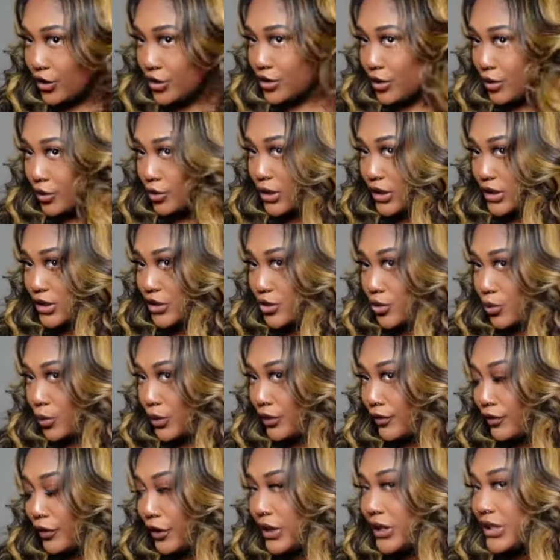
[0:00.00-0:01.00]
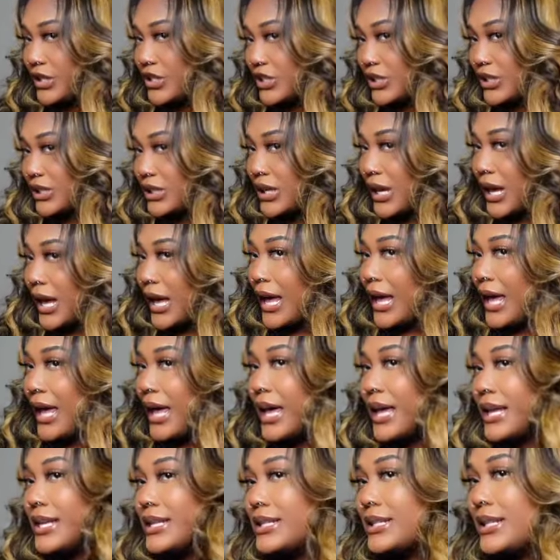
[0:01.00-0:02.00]
So it's 24 inches
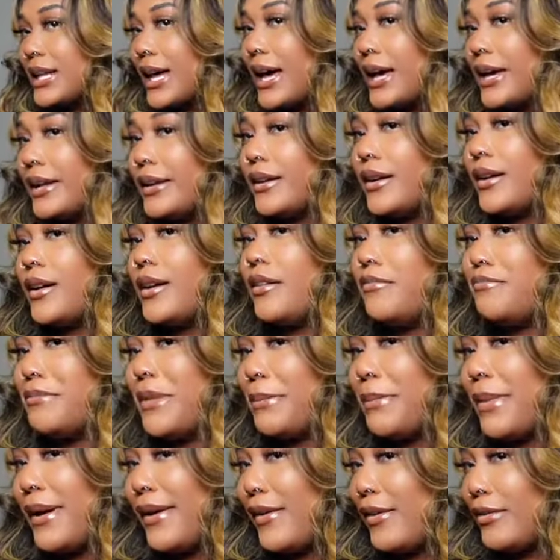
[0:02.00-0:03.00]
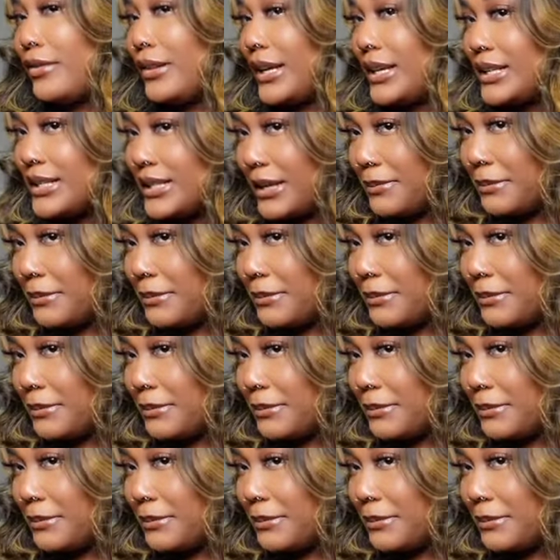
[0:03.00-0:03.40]
inside of my microlinks,